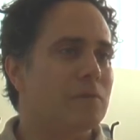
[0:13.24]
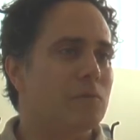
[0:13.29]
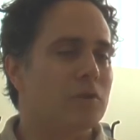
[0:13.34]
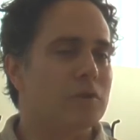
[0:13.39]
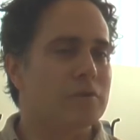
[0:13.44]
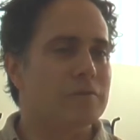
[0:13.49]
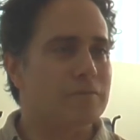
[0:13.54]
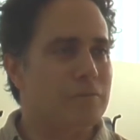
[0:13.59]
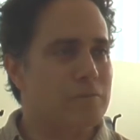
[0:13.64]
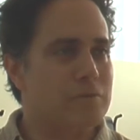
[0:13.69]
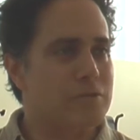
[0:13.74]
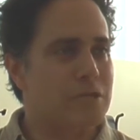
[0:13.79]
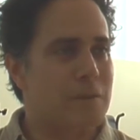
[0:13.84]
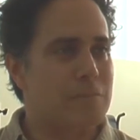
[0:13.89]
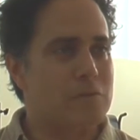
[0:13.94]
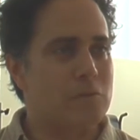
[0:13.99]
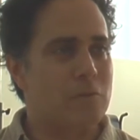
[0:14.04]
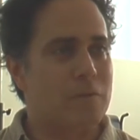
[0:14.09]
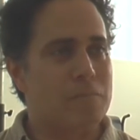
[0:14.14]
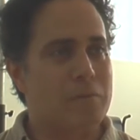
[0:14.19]
and one of the first
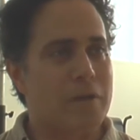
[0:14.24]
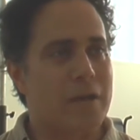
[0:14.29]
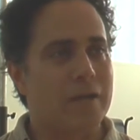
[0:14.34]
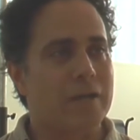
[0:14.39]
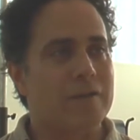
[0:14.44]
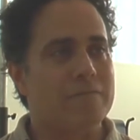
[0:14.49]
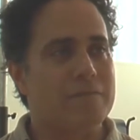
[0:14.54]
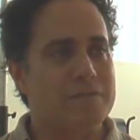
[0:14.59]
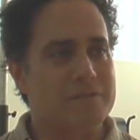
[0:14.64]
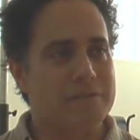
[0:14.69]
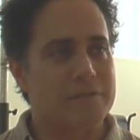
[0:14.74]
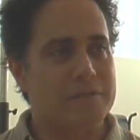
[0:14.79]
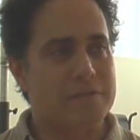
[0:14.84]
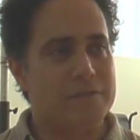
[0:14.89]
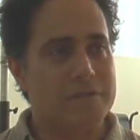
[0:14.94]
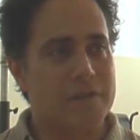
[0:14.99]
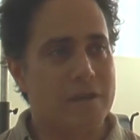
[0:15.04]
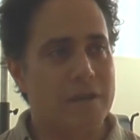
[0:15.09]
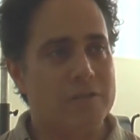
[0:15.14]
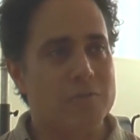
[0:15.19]
times I went back, I visited the
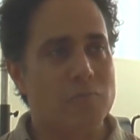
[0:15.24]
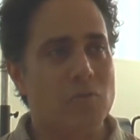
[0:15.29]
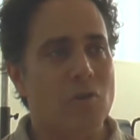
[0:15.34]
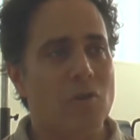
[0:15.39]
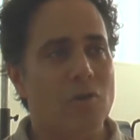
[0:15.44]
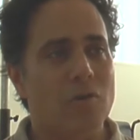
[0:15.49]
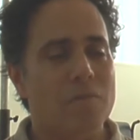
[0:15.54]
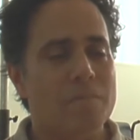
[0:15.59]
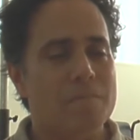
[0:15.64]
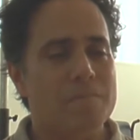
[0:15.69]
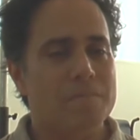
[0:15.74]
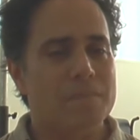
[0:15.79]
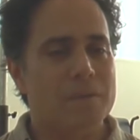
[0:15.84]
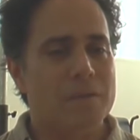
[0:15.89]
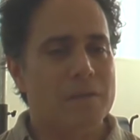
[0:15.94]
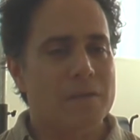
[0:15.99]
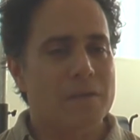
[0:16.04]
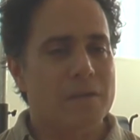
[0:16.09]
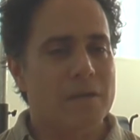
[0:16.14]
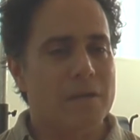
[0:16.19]
Taj Mahal,
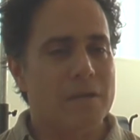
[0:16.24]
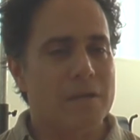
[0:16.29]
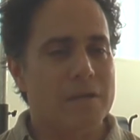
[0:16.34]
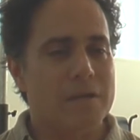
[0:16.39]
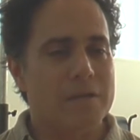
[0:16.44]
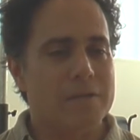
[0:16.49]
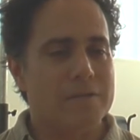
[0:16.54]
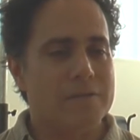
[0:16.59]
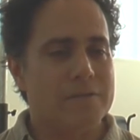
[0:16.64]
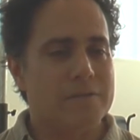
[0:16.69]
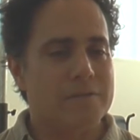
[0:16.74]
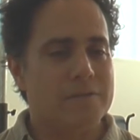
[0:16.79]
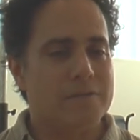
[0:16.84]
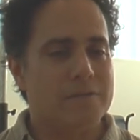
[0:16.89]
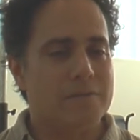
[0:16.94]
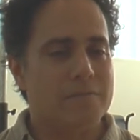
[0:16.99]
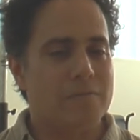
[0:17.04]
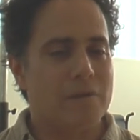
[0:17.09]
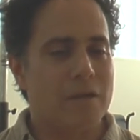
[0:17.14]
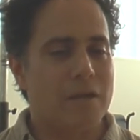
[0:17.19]
and
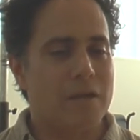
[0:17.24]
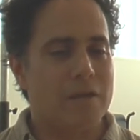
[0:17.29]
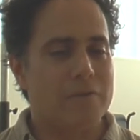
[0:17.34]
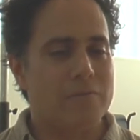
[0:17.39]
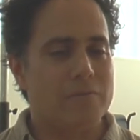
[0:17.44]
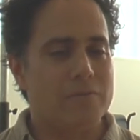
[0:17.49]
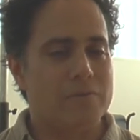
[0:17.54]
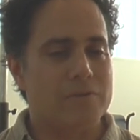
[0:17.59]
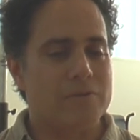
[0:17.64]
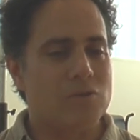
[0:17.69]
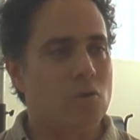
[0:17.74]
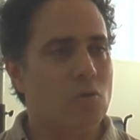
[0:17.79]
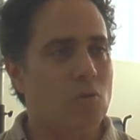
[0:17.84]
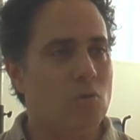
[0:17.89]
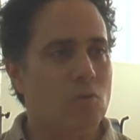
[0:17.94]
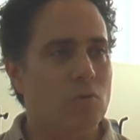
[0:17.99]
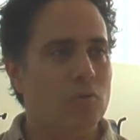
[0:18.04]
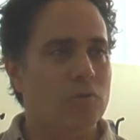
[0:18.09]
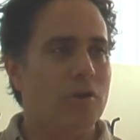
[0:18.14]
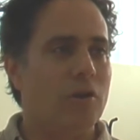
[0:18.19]
I was
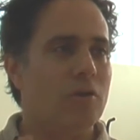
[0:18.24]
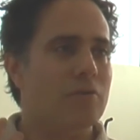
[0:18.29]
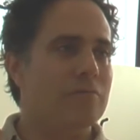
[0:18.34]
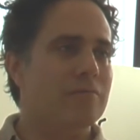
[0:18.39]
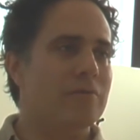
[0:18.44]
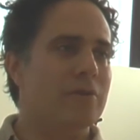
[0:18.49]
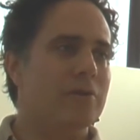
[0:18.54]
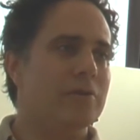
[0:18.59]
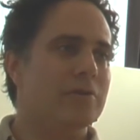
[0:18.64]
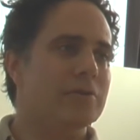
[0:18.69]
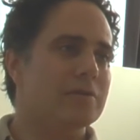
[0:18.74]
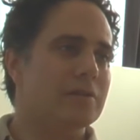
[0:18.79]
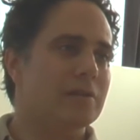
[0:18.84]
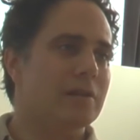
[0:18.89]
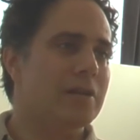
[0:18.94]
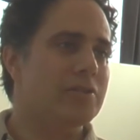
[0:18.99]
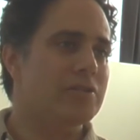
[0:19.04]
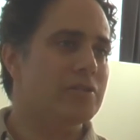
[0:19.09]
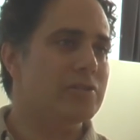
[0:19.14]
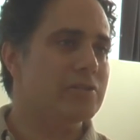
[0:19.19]
told all the various
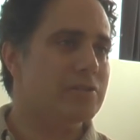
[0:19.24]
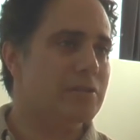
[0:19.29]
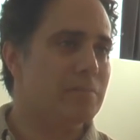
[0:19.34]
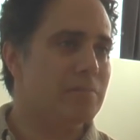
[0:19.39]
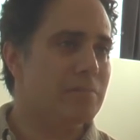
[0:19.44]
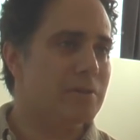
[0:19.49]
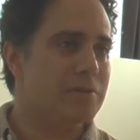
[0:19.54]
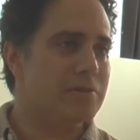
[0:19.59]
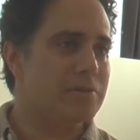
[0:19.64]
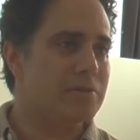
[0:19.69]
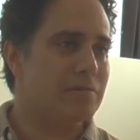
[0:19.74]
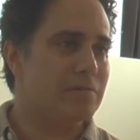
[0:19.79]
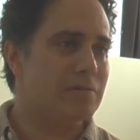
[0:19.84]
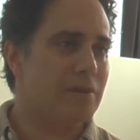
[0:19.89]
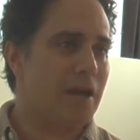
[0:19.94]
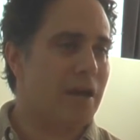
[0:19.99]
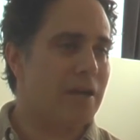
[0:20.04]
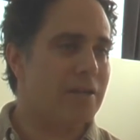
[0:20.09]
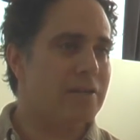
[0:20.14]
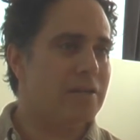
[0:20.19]
legends and myths of
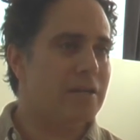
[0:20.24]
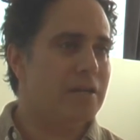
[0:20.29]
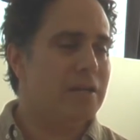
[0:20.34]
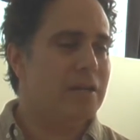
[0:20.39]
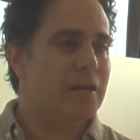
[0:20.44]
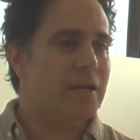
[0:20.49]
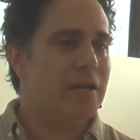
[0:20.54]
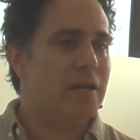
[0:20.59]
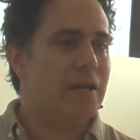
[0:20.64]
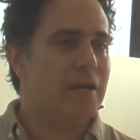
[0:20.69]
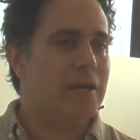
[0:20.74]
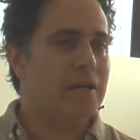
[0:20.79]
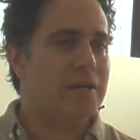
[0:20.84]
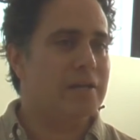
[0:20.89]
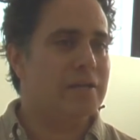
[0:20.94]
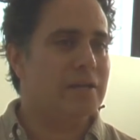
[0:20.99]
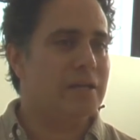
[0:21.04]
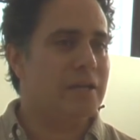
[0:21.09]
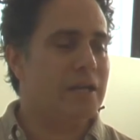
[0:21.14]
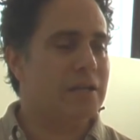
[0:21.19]
that,
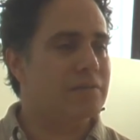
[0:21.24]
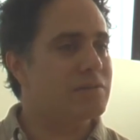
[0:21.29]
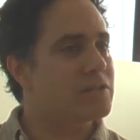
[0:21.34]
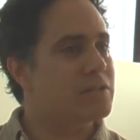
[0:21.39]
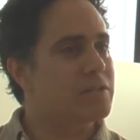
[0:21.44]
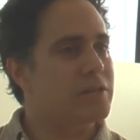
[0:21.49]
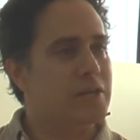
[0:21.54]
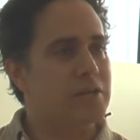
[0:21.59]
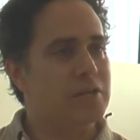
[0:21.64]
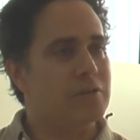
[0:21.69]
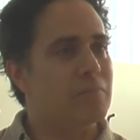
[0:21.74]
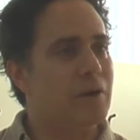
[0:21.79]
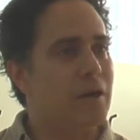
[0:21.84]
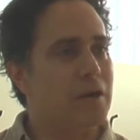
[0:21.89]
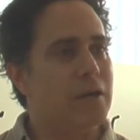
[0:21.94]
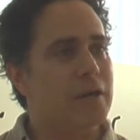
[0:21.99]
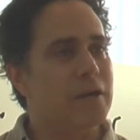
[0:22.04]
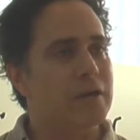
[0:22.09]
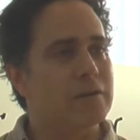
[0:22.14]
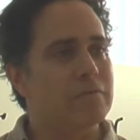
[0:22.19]
and they kind of stayed in my
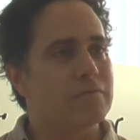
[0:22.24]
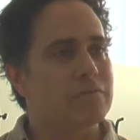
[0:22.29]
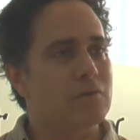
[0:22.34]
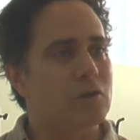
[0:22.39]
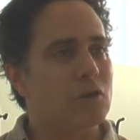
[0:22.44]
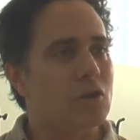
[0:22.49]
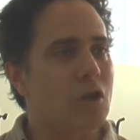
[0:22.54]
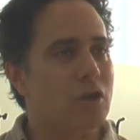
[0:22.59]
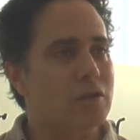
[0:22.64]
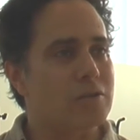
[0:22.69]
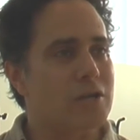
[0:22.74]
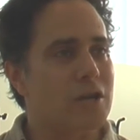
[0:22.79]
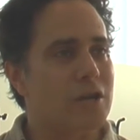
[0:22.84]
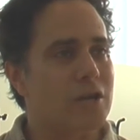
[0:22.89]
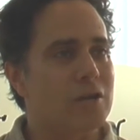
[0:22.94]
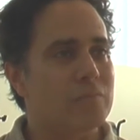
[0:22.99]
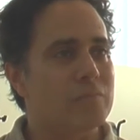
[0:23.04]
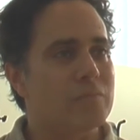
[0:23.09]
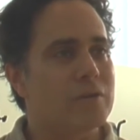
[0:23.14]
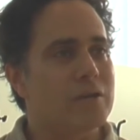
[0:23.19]
head for a long
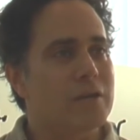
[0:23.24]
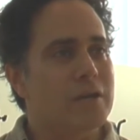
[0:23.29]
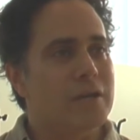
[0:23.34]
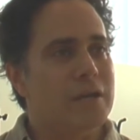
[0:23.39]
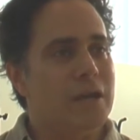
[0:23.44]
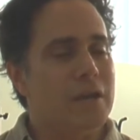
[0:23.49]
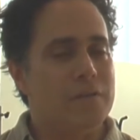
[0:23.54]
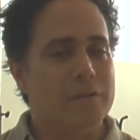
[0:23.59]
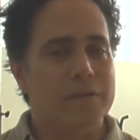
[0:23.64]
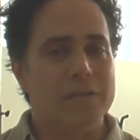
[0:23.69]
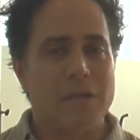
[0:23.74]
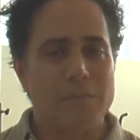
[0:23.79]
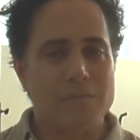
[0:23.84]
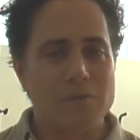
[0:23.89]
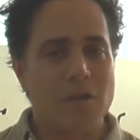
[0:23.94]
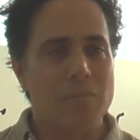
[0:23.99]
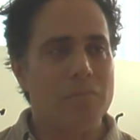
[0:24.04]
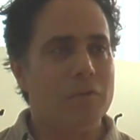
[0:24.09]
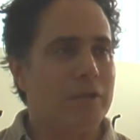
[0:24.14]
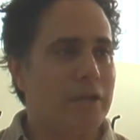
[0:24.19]
time, and then came
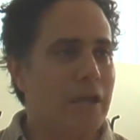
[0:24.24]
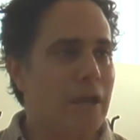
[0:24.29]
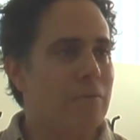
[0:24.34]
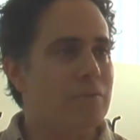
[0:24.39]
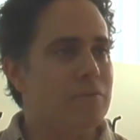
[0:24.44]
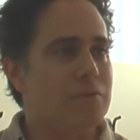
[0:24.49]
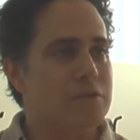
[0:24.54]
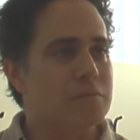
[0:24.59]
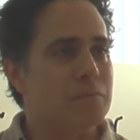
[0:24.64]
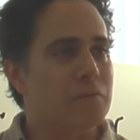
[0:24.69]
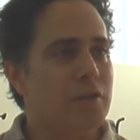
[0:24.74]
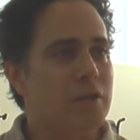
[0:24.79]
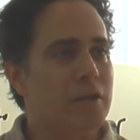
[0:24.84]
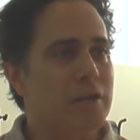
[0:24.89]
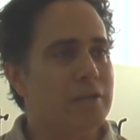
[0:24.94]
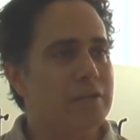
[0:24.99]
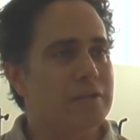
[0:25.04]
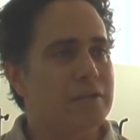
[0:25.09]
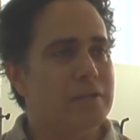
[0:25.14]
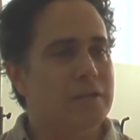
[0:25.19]
tumbling out in this
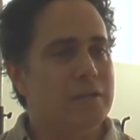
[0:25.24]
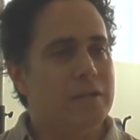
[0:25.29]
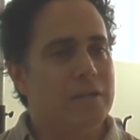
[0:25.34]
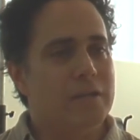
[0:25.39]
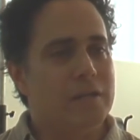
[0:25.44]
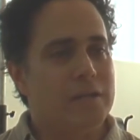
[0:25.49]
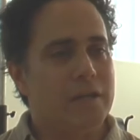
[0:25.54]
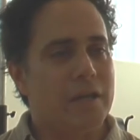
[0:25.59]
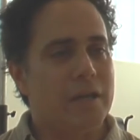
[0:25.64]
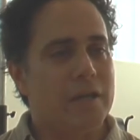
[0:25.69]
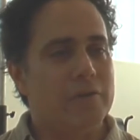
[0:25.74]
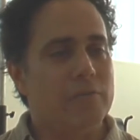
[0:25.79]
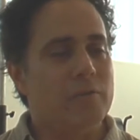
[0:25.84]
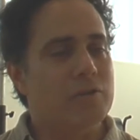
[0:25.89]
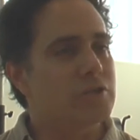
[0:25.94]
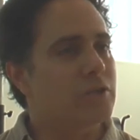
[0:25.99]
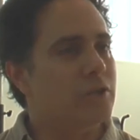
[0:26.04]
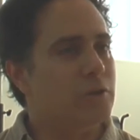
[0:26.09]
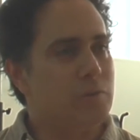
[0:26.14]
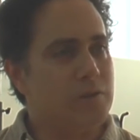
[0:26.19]
play. And I had
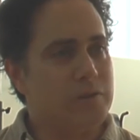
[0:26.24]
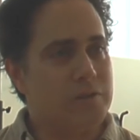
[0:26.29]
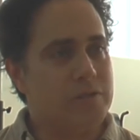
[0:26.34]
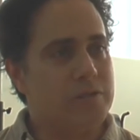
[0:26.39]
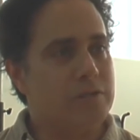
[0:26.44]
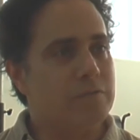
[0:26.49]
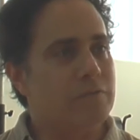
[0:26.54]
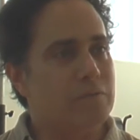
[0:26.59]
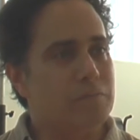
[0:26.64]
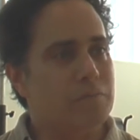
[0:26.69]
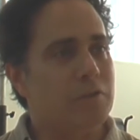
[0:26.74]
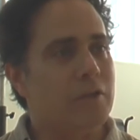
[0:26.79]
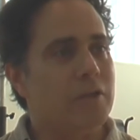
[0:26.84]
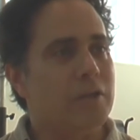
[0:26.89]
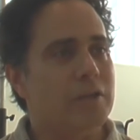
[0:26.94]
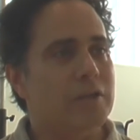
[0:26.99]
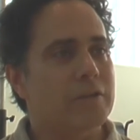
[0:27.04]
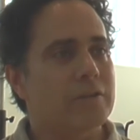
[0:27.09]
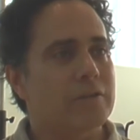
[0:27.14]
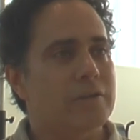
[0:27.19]
originally written a different
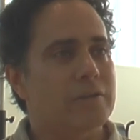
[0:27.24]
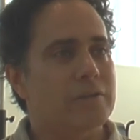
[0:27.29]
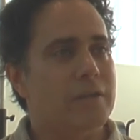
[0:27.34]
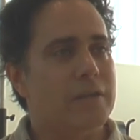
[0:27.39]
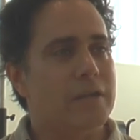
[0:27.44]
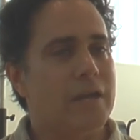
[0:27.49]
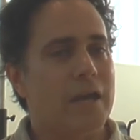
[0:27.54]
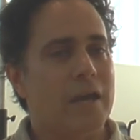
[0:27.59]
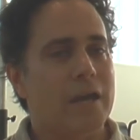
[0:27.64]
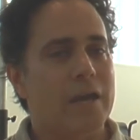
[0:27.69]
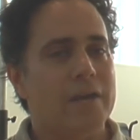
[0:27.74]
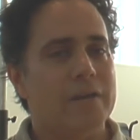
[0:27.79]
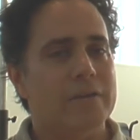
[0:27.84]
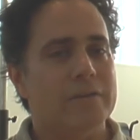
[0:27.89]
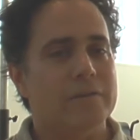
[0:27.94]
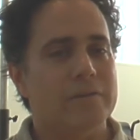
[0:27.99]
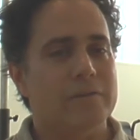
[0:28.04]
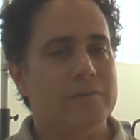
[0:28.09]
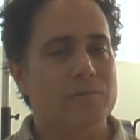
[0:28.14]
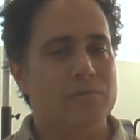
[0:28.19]
play that had
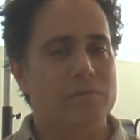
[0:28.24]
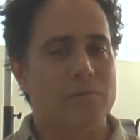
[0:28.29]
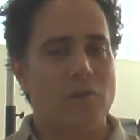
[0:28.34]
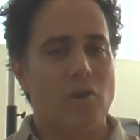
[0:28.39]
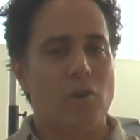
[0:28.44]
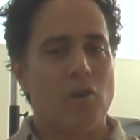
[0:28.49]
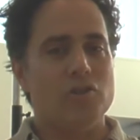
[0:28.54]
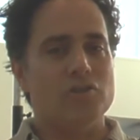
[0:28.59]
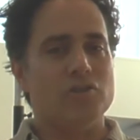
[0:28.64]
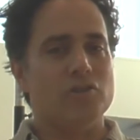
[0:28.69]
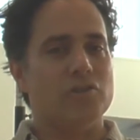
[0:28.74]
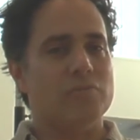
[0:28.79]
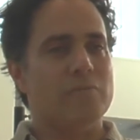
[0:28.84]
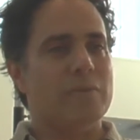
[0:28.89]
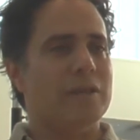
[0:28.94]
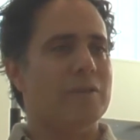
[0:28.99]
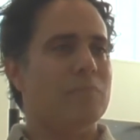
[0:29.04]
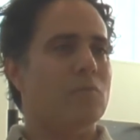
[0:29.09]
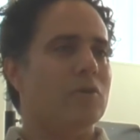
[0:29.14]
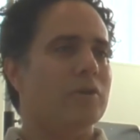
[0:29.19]
was larger,
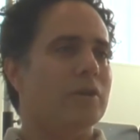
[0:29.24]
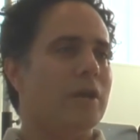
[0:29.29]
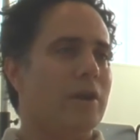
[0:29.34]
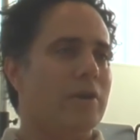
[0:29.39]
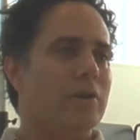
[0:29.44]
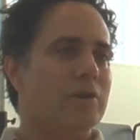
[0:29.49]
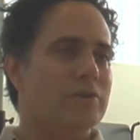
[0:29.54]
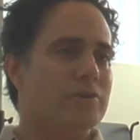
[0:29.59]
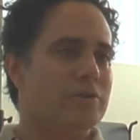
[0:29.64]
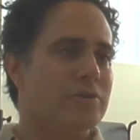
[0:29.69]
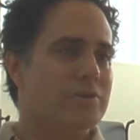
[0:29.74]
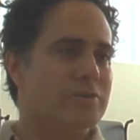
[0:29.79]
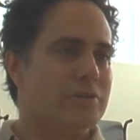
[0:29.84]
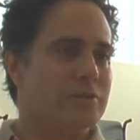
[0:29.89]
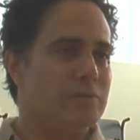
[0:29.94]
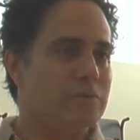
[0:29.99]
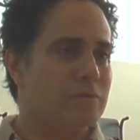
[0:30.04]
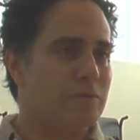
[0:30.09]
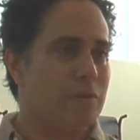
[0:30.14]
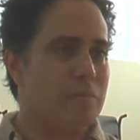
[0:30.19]
many more characters, and
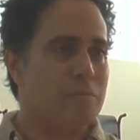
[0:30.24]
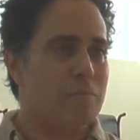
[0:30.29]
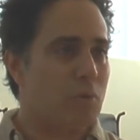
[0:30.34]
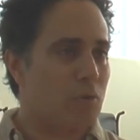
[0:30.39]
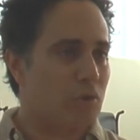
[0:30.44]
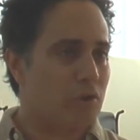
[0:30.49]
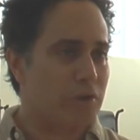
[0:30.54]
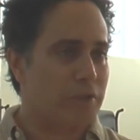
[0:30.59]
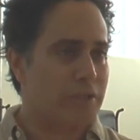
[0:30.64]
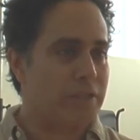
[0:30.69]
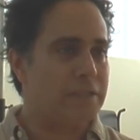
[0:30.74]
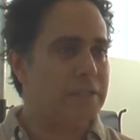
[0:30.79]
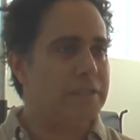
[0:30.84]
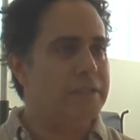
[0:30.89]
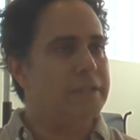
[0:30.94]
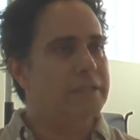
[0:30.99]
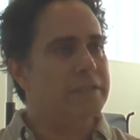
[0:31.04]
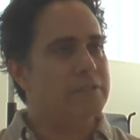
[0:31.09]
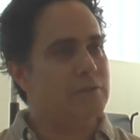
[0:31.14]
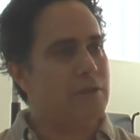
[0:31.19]
it was very boring.
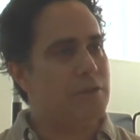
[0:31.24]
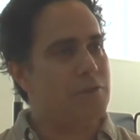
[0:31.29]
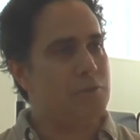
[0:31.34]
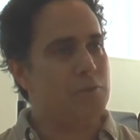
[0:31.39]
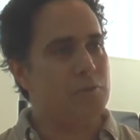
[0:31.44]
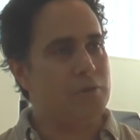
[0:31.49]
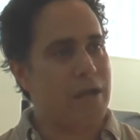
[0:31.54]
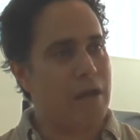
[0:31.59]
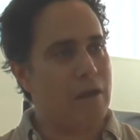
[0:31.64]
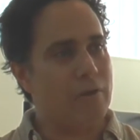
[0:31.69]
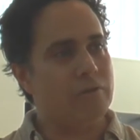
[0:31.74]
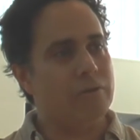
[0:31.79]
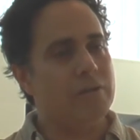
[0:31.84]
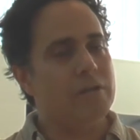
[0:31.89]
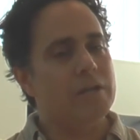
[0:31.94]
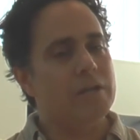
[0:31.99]
So I threw it out